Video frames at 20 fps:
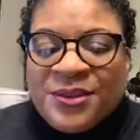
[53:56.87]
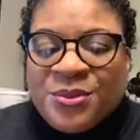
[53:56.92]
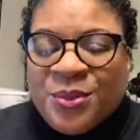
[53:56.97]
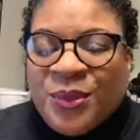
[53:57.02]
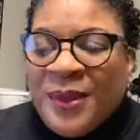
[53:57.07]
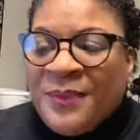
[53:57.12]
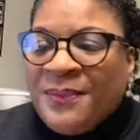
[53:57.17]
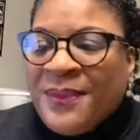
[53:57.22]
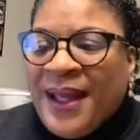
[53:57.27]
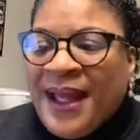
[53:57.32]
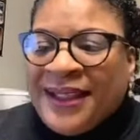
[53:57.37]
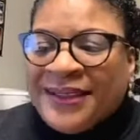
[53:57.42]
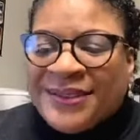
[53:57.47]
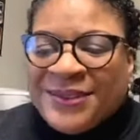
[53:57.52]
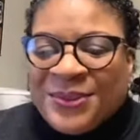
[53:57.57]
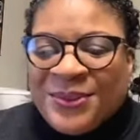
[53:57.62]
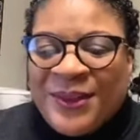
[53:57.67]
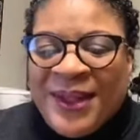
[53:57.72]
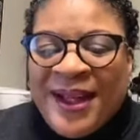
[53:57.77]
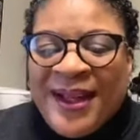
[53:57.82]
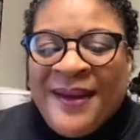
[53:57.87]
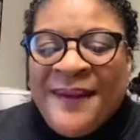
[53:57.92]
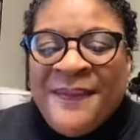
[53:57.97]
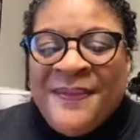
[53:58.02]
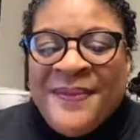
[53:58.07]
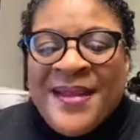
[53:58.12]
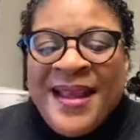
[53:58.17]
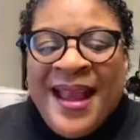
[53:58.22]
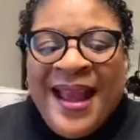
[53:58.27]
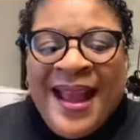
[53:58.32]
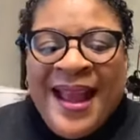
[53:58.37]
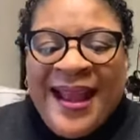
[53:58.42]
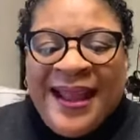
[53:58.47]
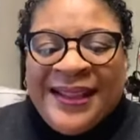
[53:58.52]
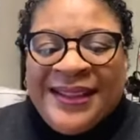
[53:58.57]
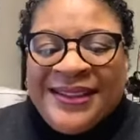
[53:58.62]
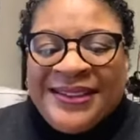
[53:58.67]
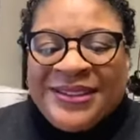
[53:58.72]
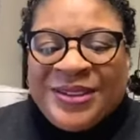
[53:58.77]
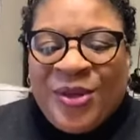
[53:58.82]
One passed away, and
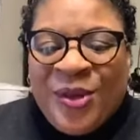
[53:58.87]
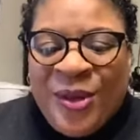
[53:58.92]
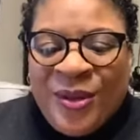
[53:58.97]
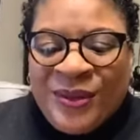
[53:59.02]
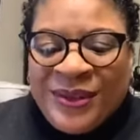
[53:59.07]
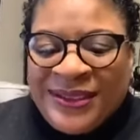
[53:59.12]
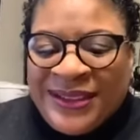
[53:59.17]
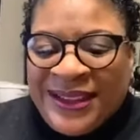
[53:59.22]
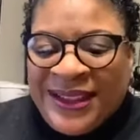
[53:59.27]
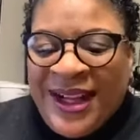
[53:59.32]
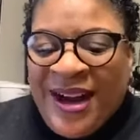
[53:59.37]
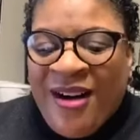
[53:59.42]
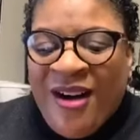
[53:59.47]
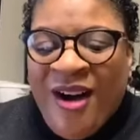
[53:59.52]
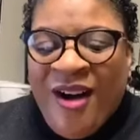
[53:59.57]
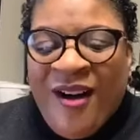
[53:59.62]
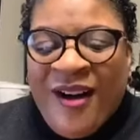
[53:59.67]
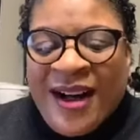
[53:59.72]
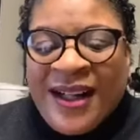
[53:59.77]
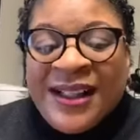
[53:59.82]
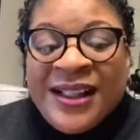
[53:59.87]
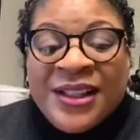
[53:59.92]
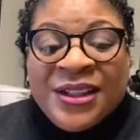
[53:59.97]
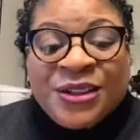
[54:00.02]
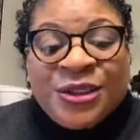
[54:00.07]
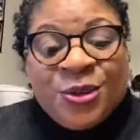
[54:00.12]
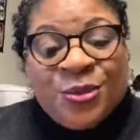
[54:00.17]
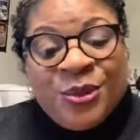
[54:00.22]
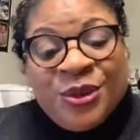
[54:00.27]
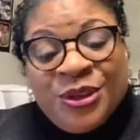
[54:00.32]
he's always in our heart. So when you